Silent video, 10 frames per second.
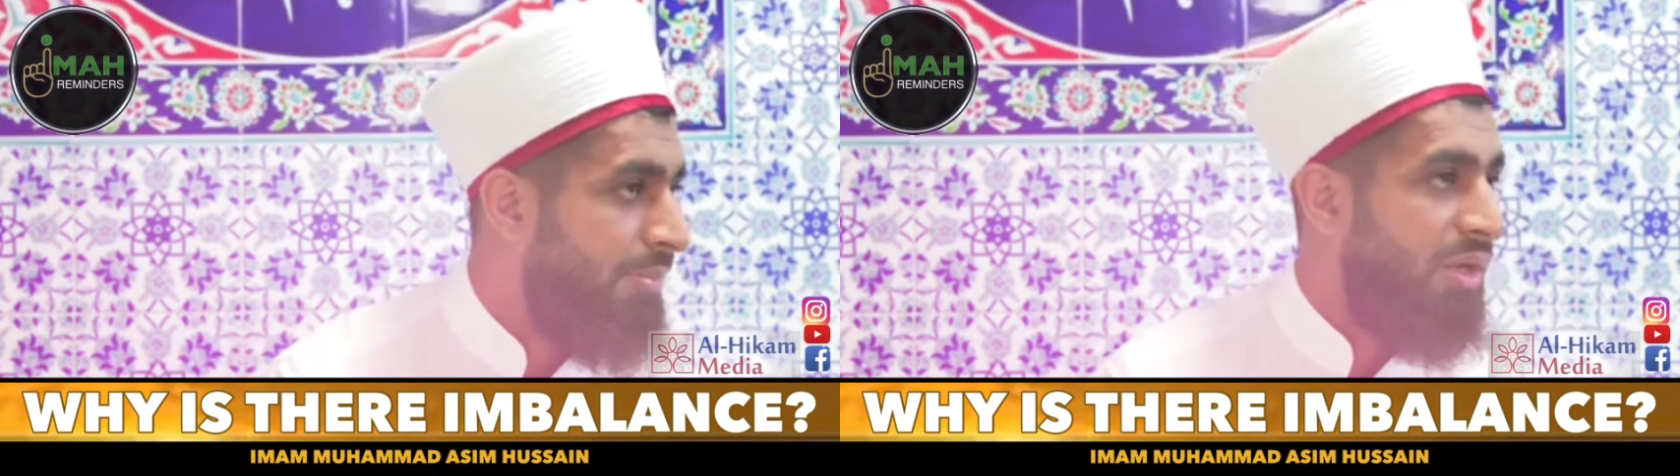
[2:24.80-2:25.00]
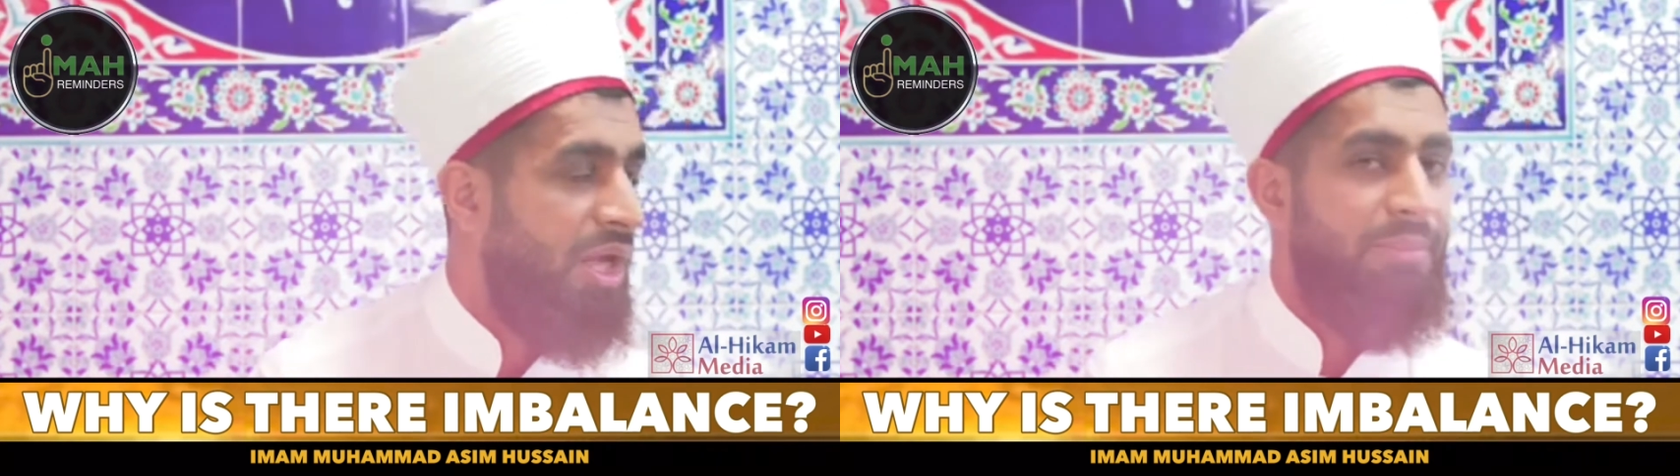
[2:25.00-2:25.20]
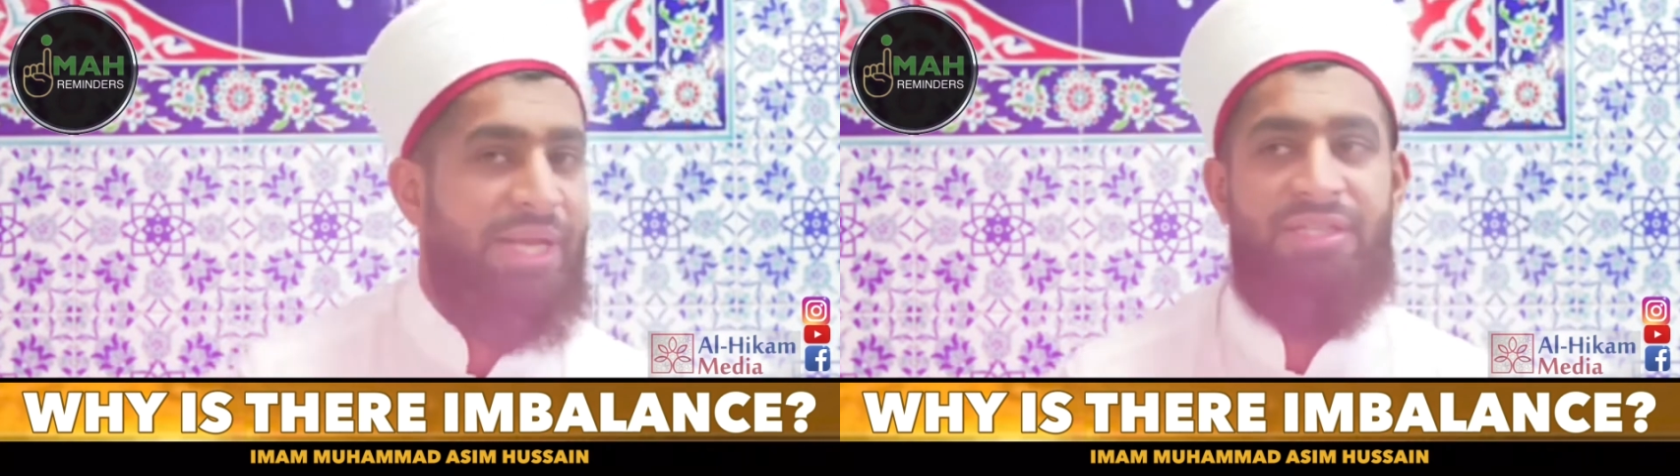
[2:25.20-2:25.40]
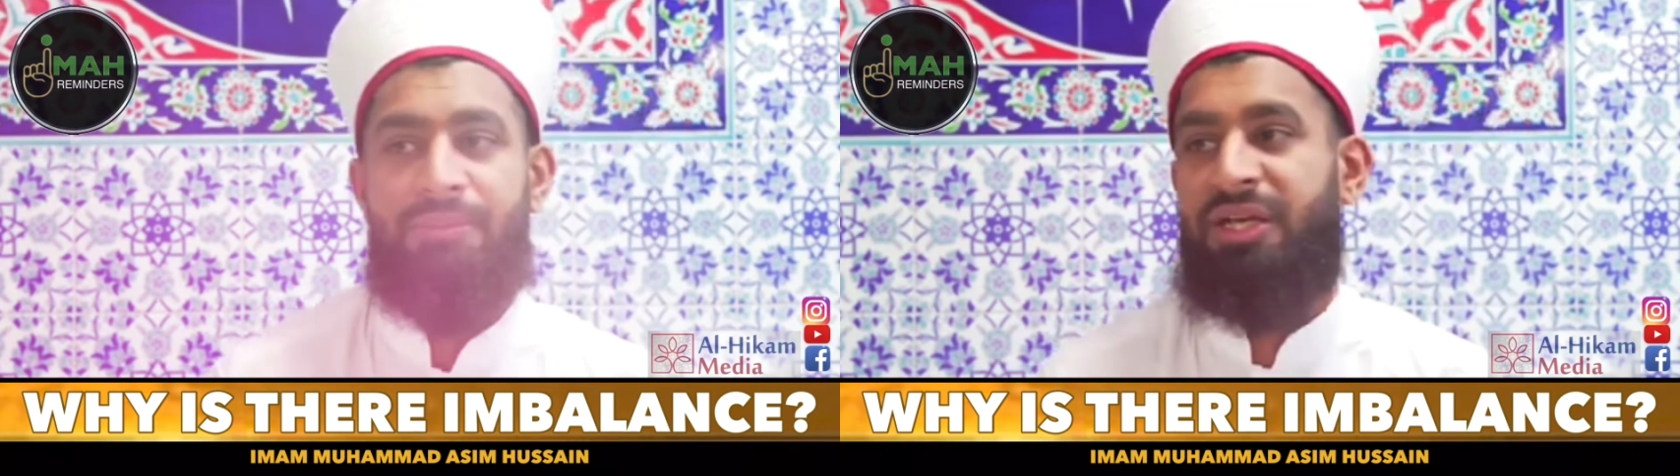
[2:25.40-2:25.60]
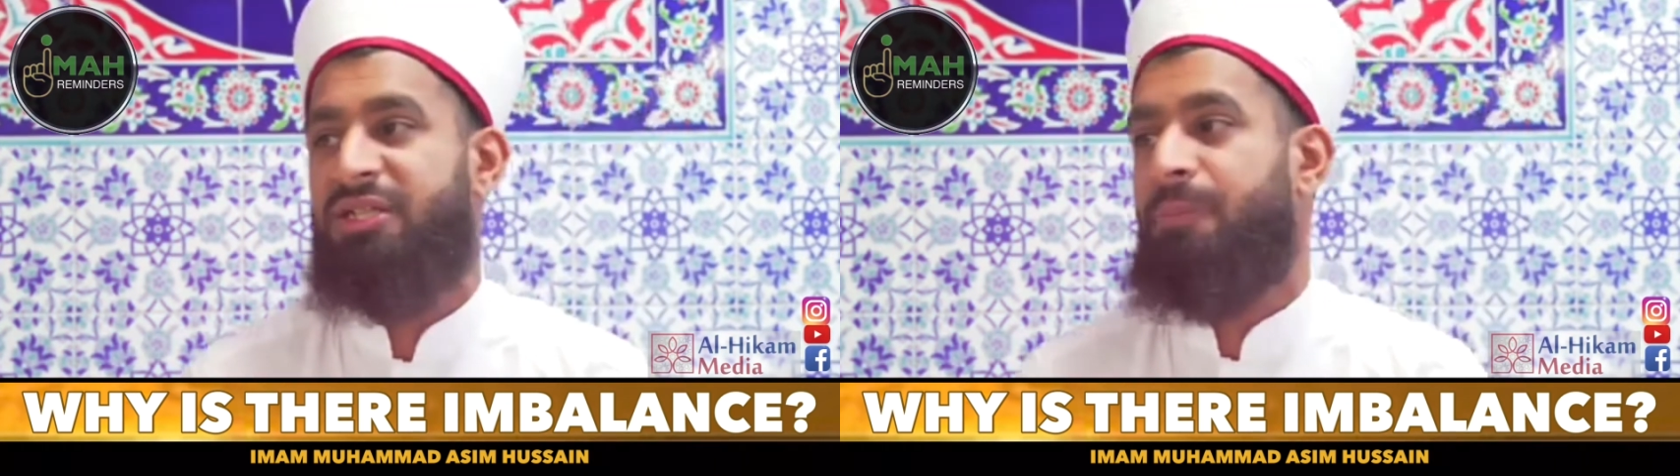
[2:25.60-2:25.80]
May Allah Almighty
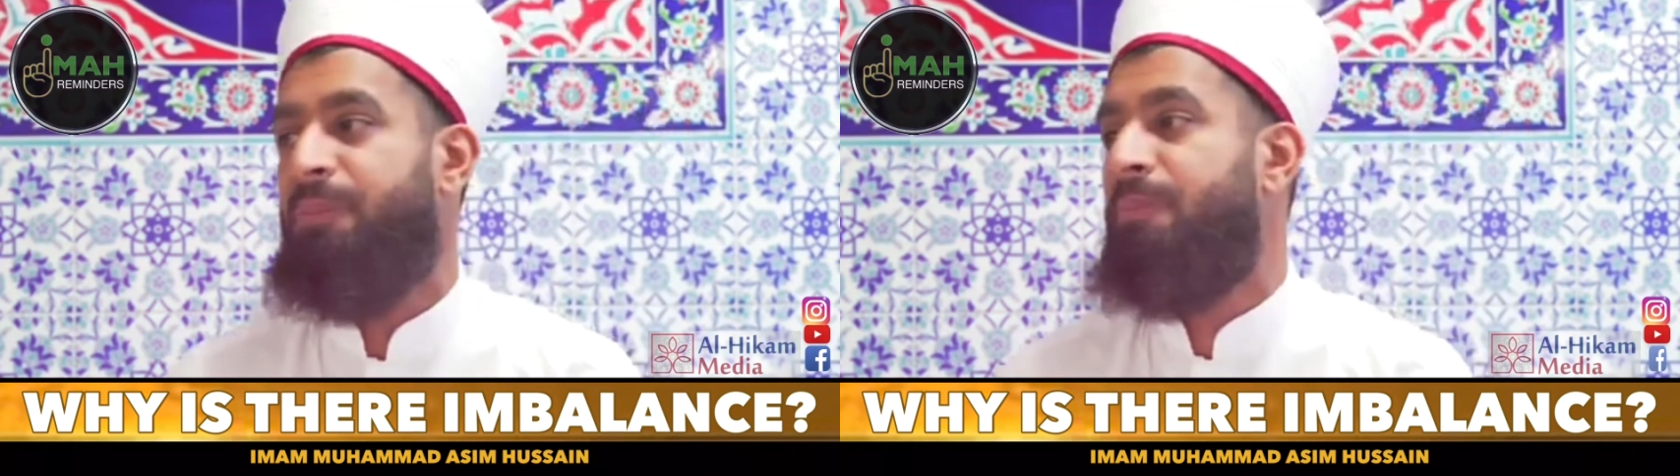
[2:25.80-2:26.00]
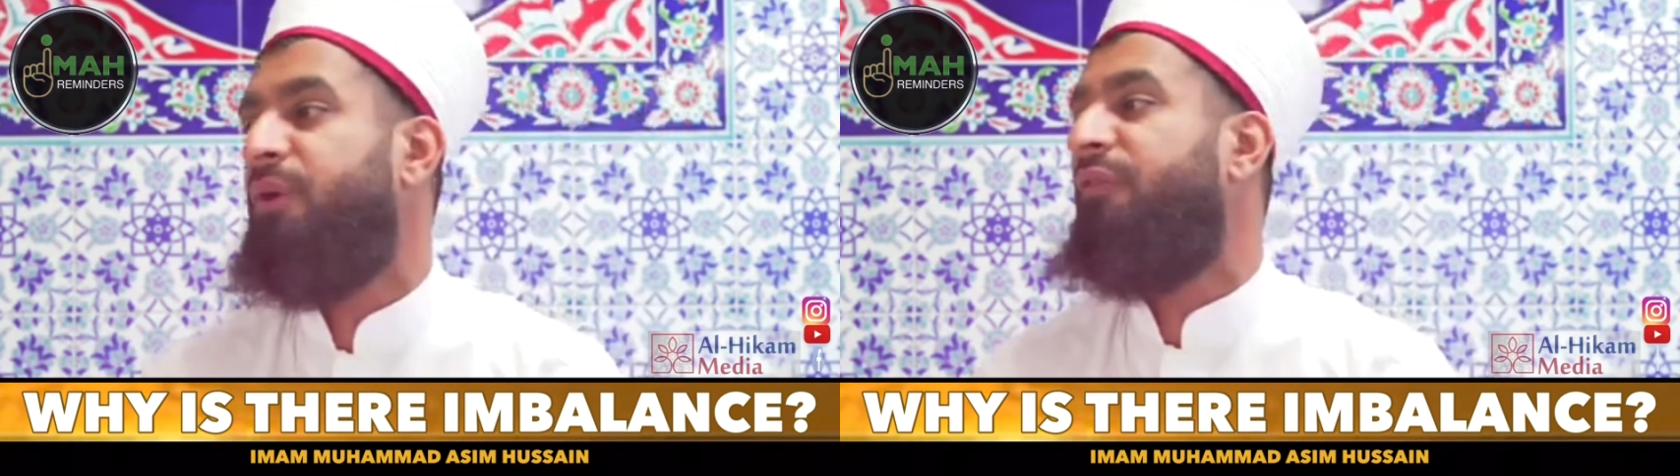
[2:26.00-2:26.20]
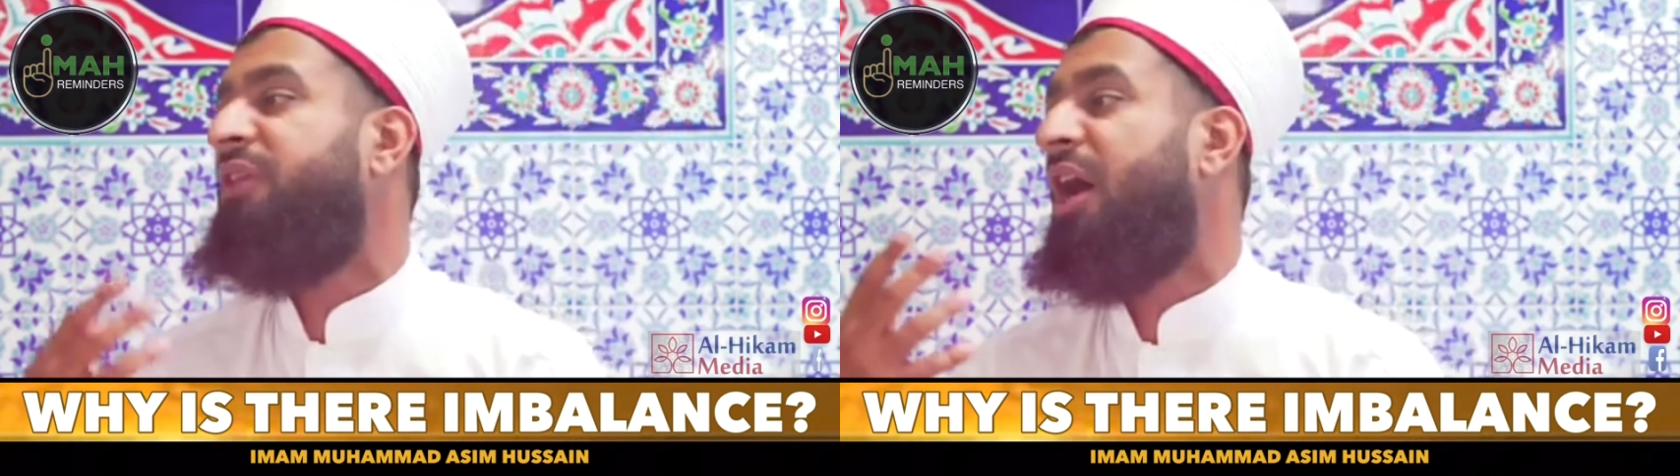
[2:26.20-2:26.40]
make us a people of